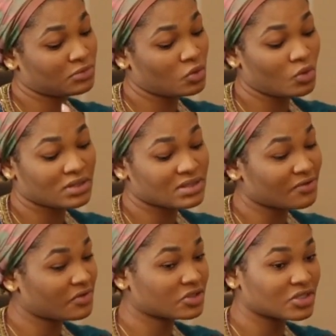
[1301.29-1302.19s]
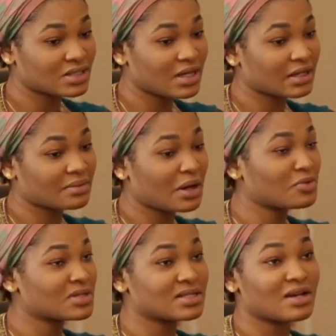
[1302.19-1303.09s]
who are suffering just like, I
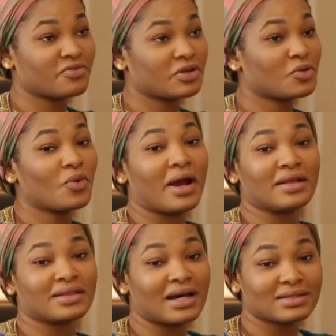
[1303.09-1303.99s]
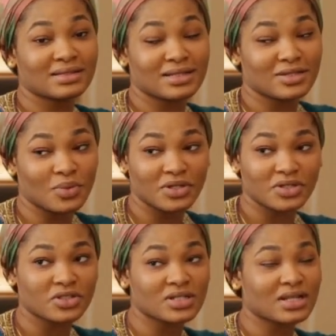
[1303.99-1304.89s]
won't say suffering, who are in that
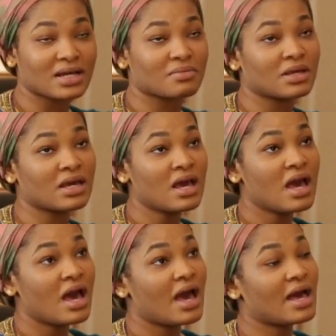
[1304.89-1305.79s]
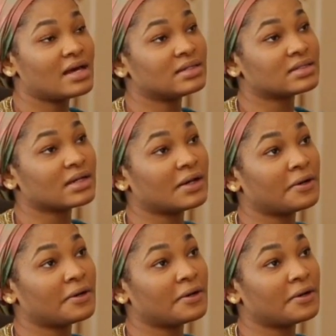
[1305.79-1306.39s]
situation just like me. And